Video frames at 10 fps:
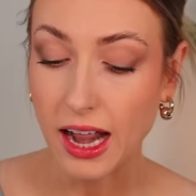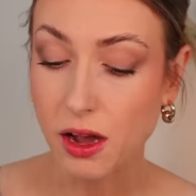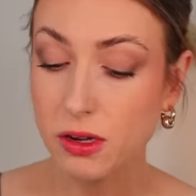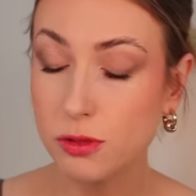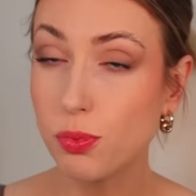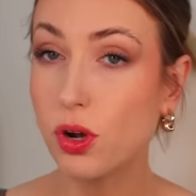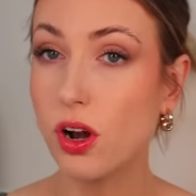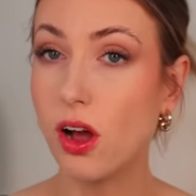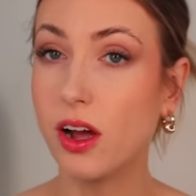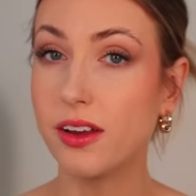And I always
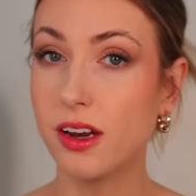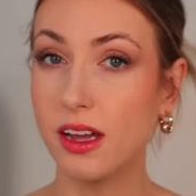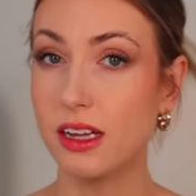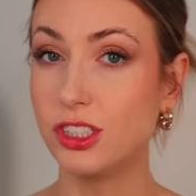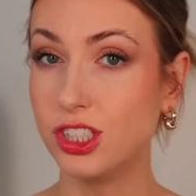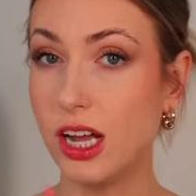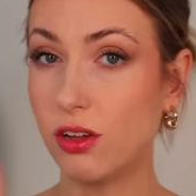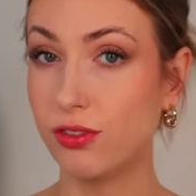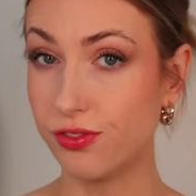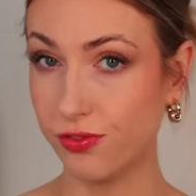put on a
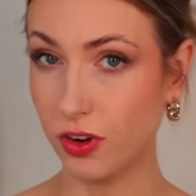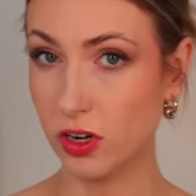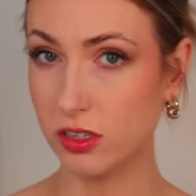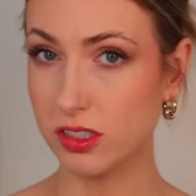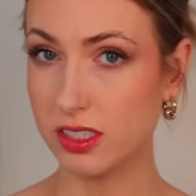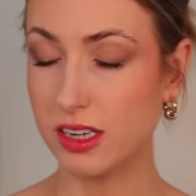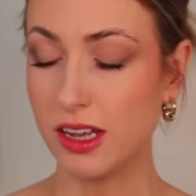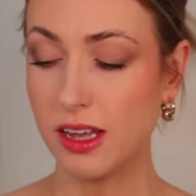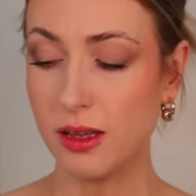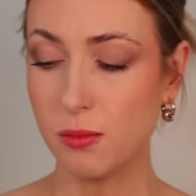gel first
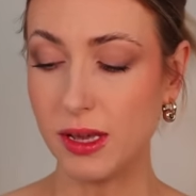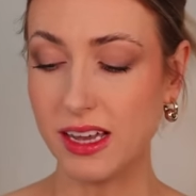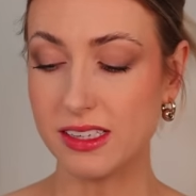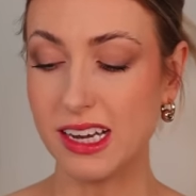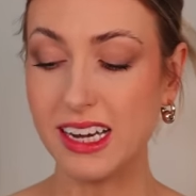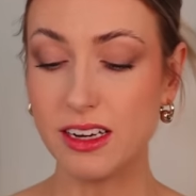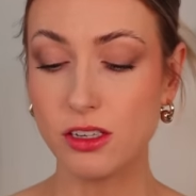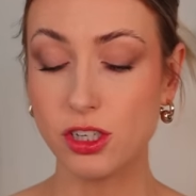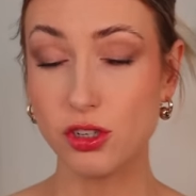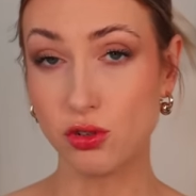because I need
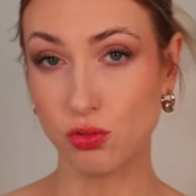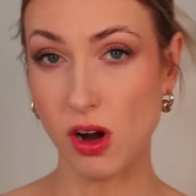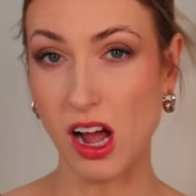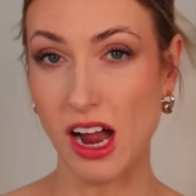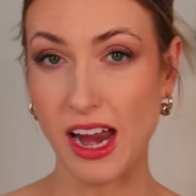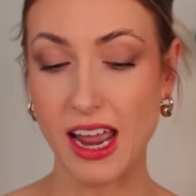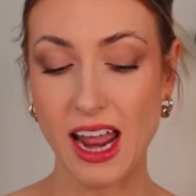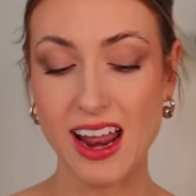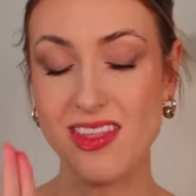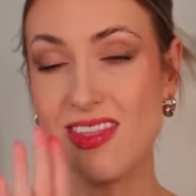it to
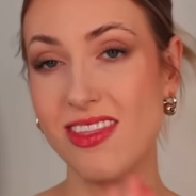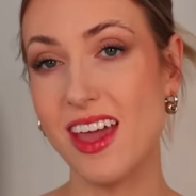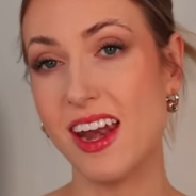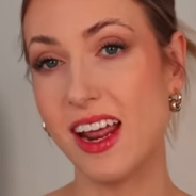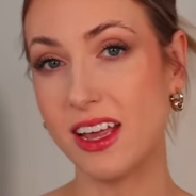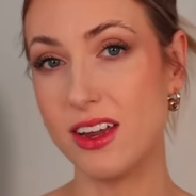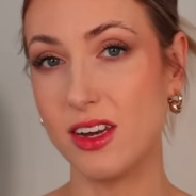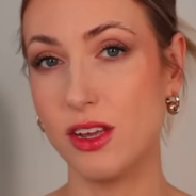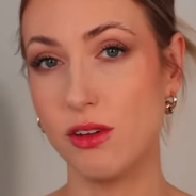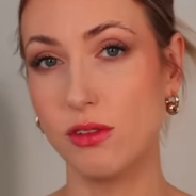dry and then I
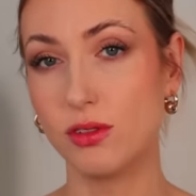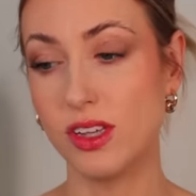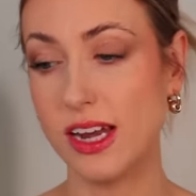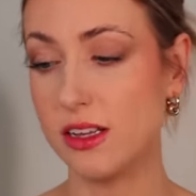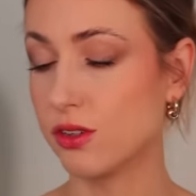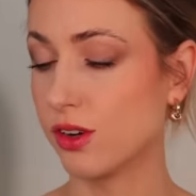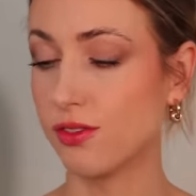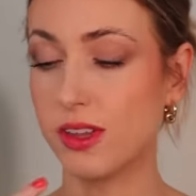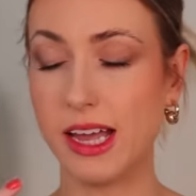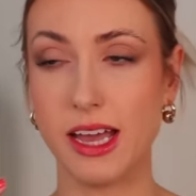can use any sort
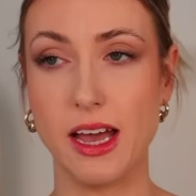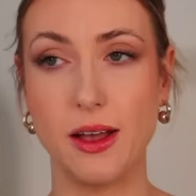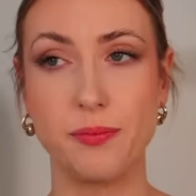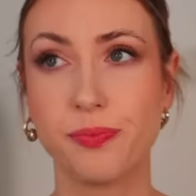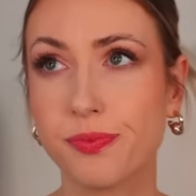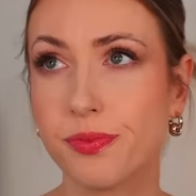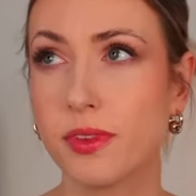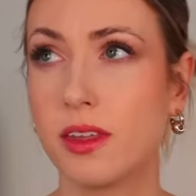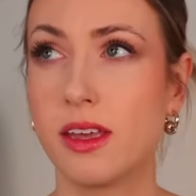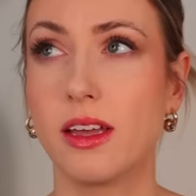of like a
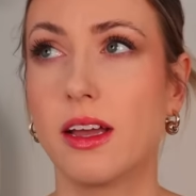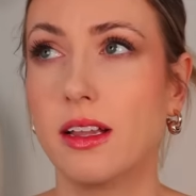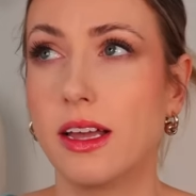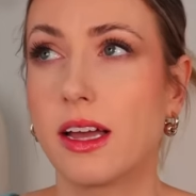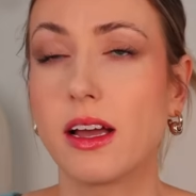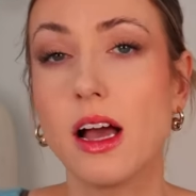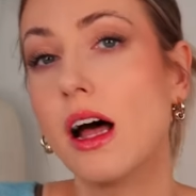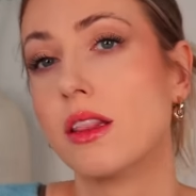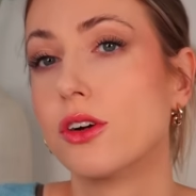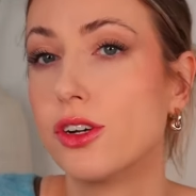
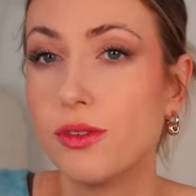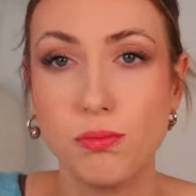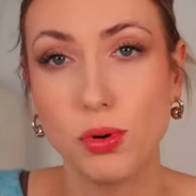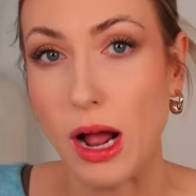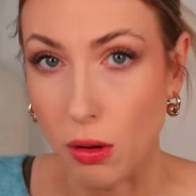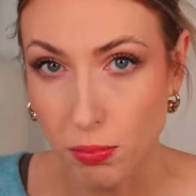colored brow